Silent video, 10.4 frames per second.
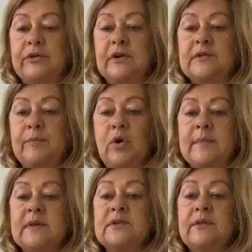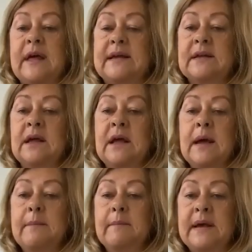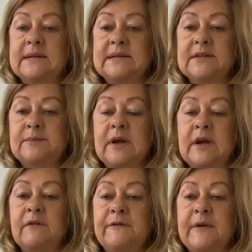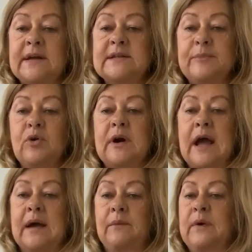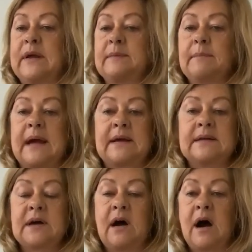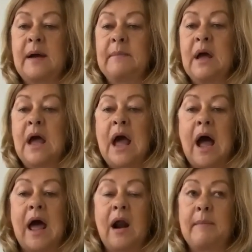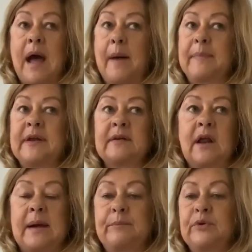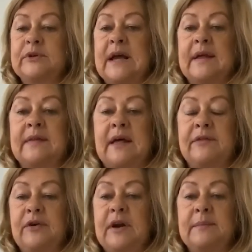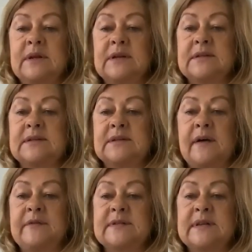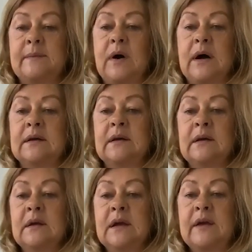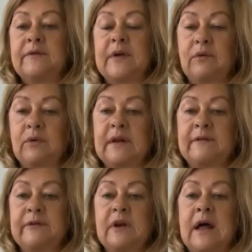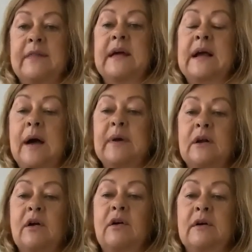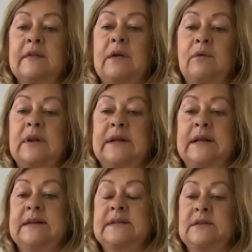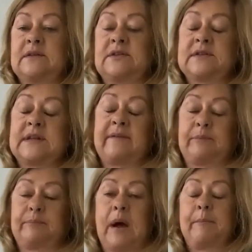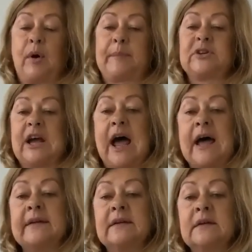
those appointments, or they can message me on Facebook and we can make time. And I'm happy to put down that 30 minutes aside for someone if they really feel like they're coming along and they really need to just have a proper chat